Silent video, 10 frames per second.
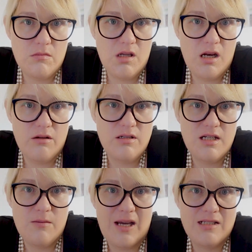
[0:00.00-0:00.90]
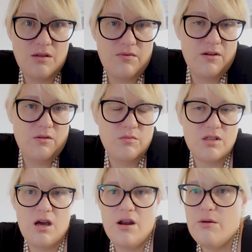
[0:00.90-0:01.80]
you know, cinematic films.
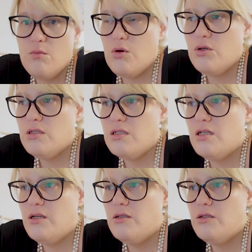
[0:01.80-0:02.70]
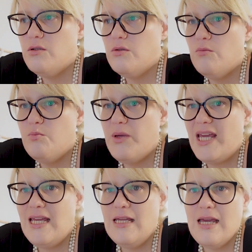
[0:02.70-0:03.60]
I don't want to
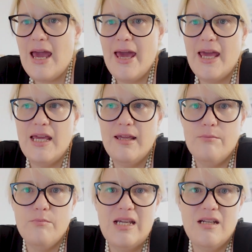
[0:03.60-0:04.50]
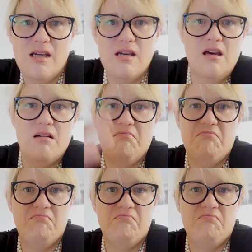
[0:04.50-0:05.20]
be a media